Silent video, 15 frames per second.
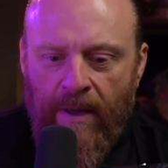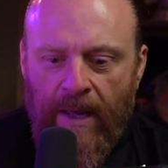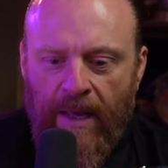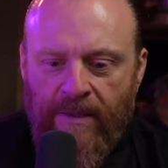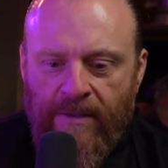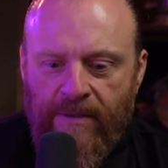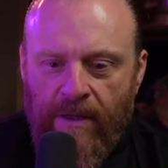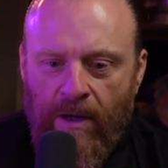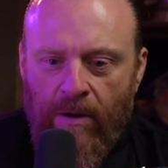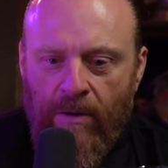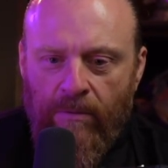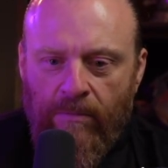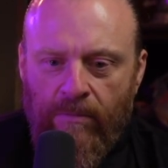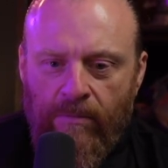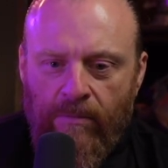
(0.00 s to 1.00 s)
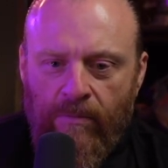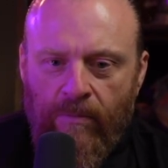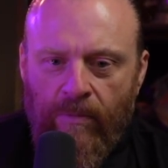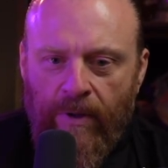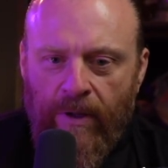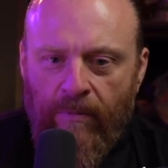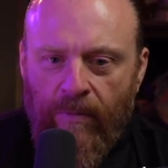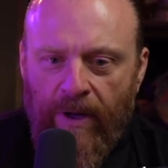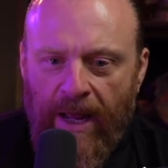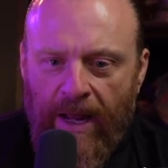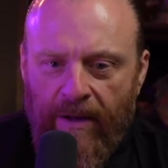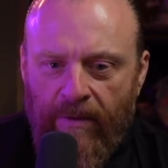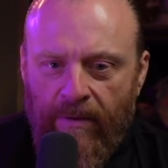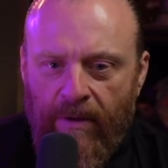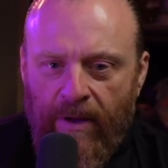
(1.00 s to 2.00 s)
and so we we had
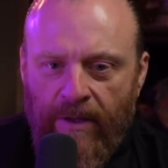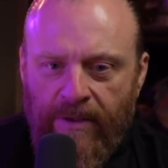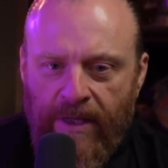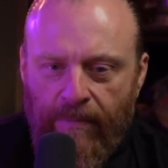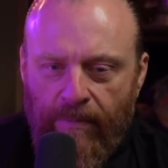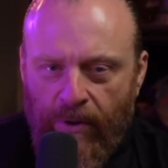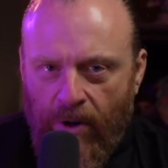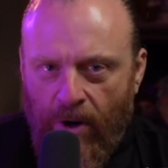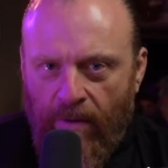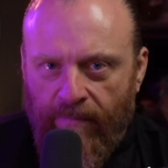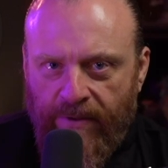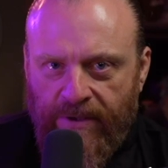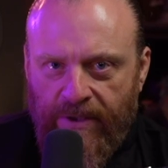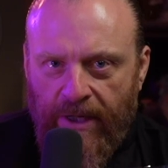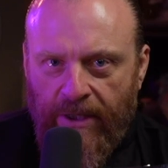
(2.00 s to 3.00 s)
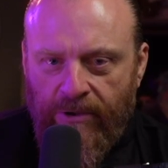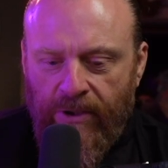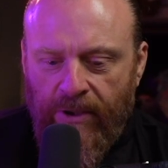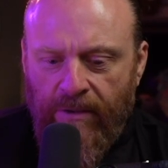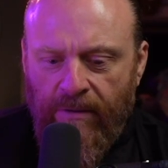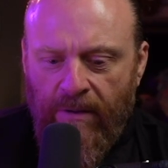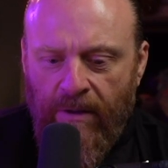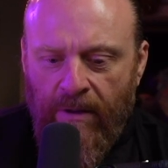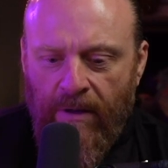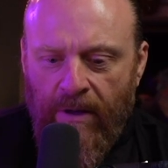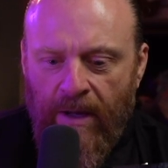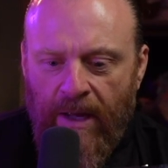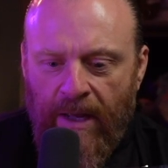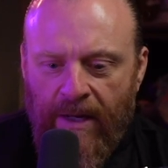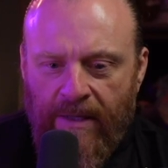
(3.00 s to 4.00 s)
a, a deeper conversation,
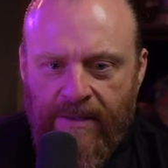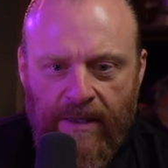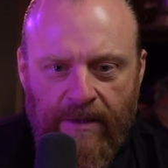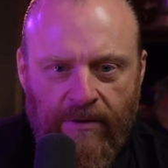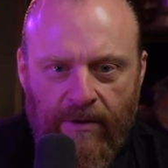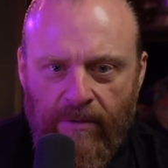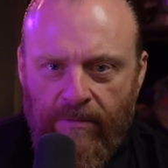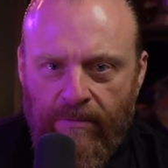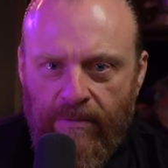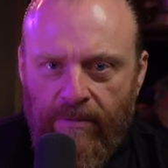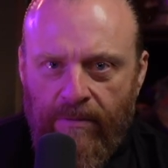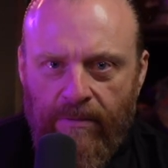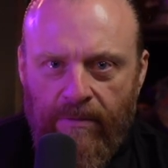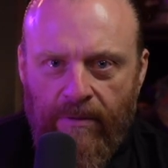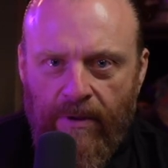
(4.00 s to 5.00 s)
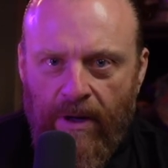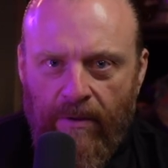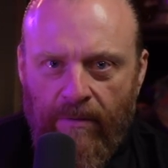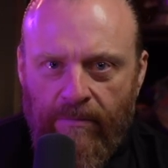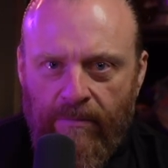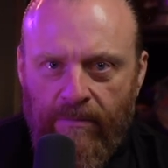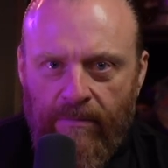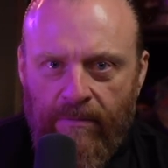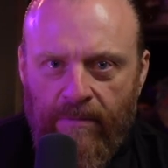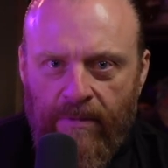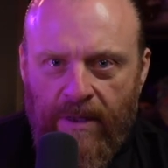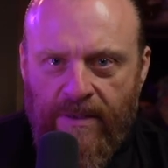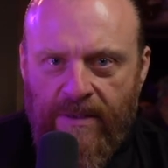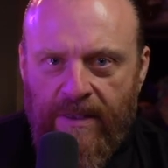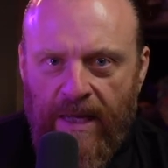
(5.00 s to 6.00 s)
and I said you you know
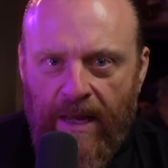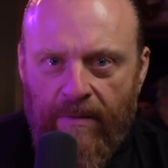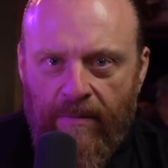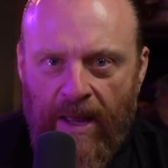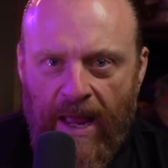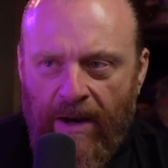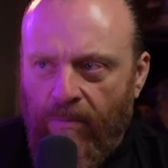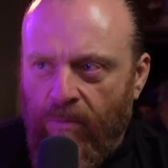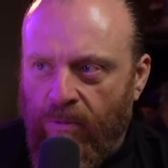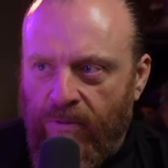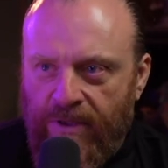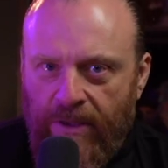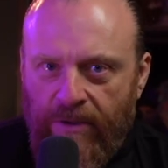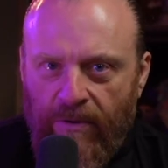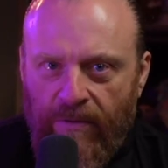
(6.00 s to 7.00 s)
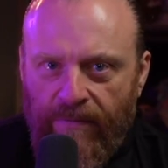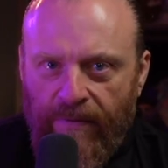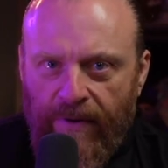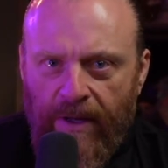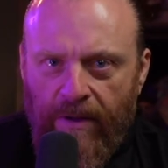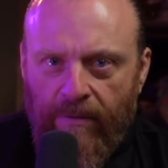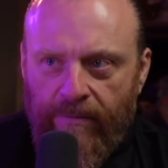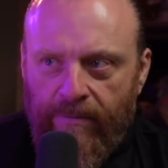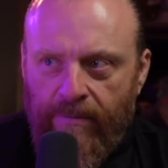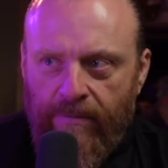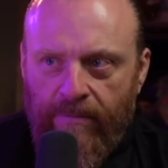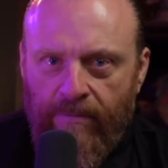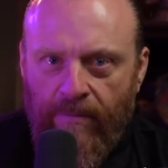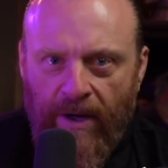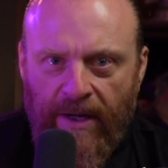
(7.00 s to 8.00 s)
this animal's in your field
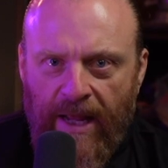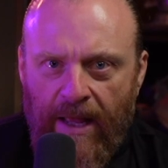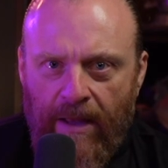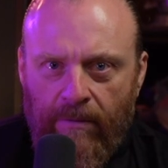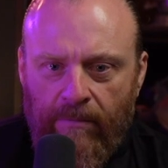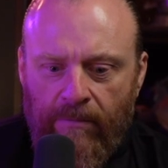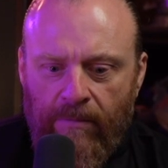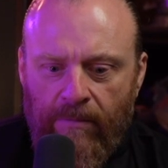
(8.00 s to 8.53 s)
right now,